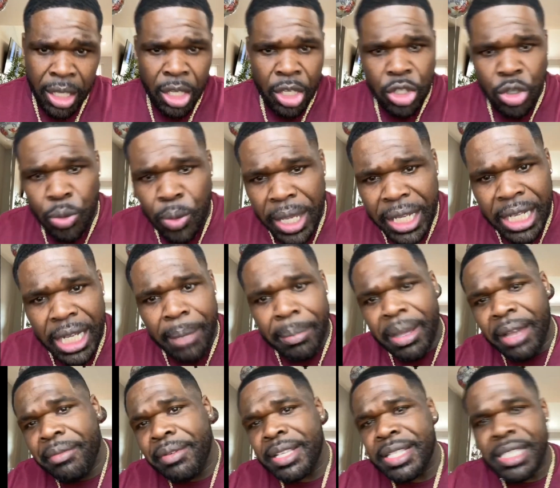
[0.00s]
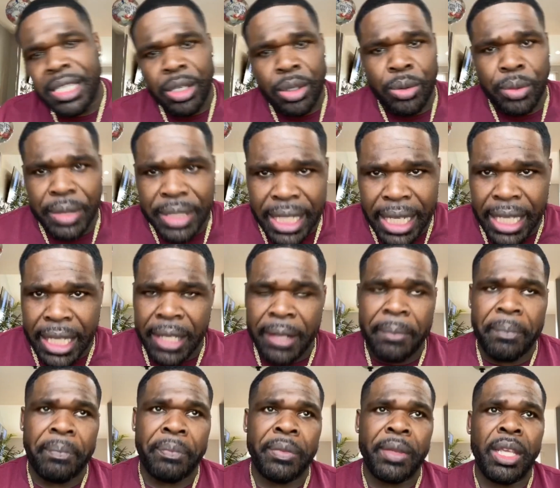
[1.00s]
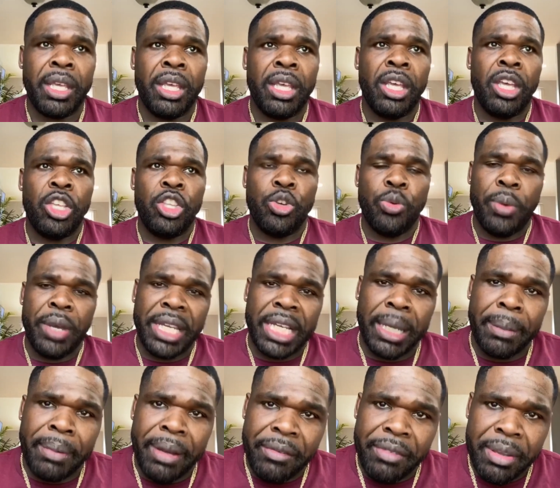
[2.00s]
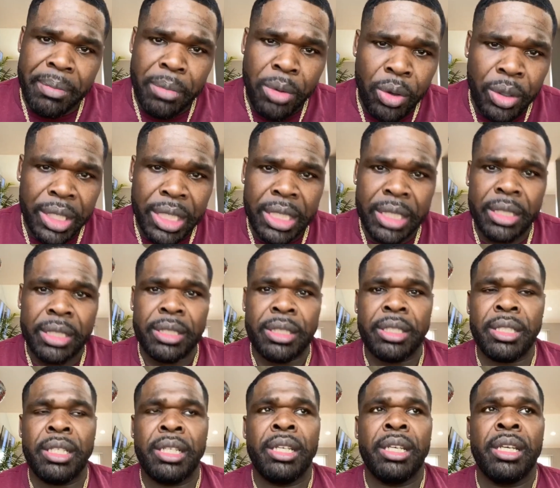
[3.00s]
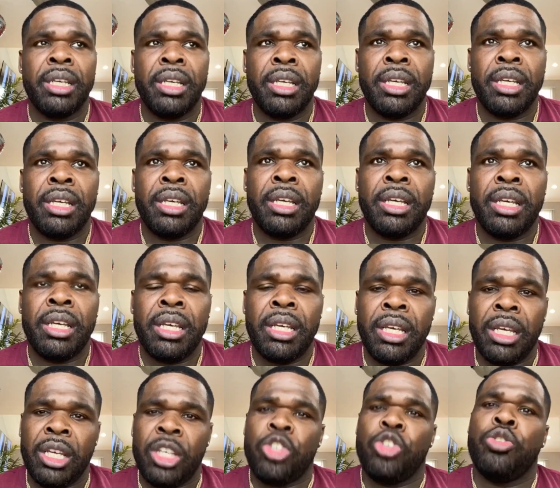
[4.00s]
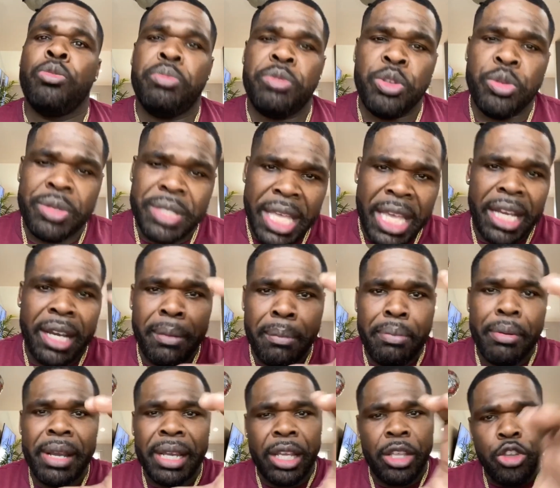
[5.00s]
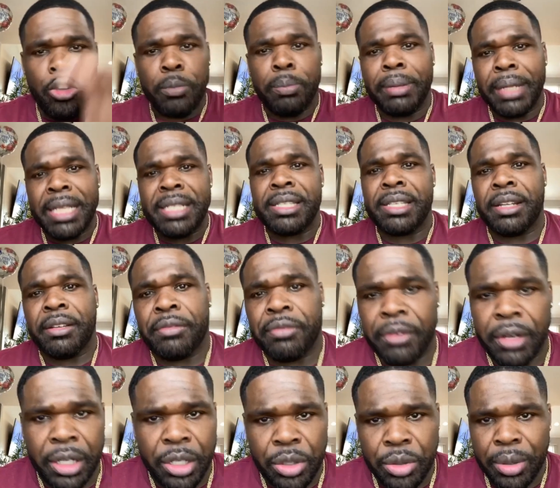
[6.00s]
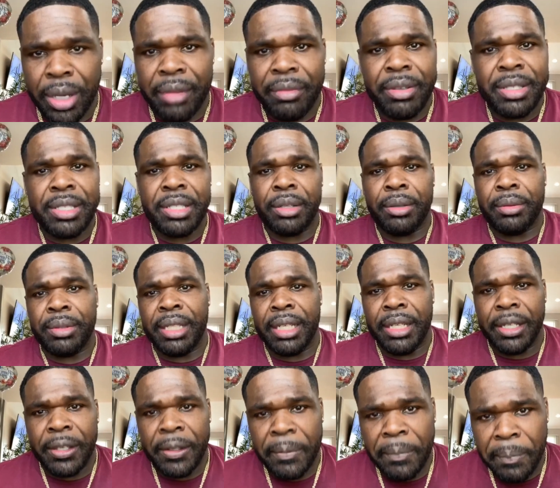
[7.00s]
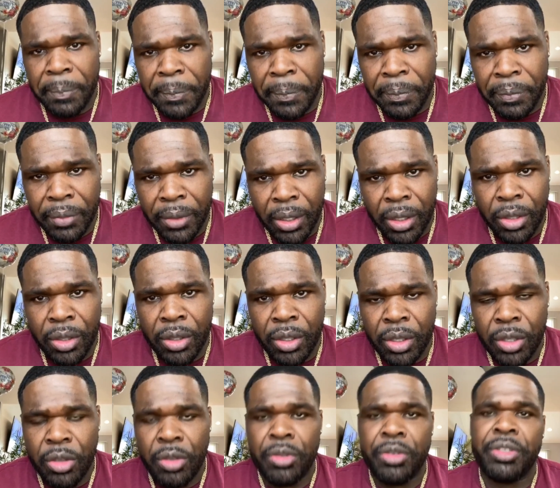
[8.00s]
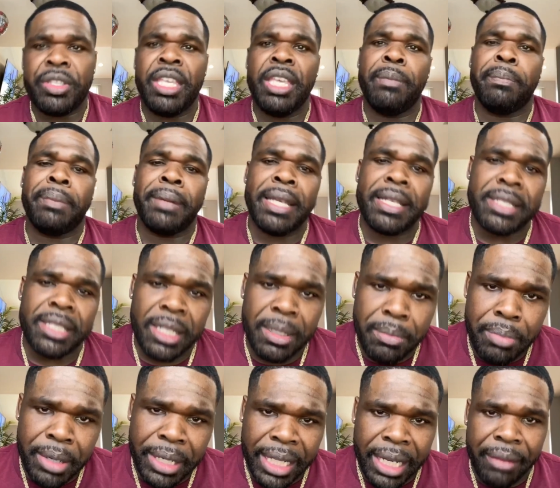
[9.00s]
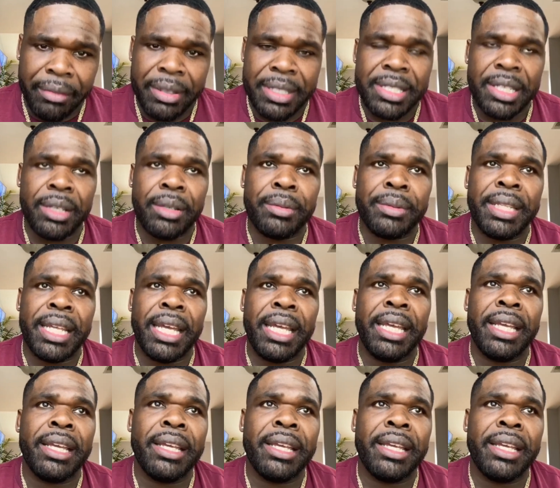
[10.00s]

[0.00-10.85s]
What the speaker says: You wake up every single day. You wake up every morning. You take a brick and you place it in front of you every single day. You keep placing a brick every single day.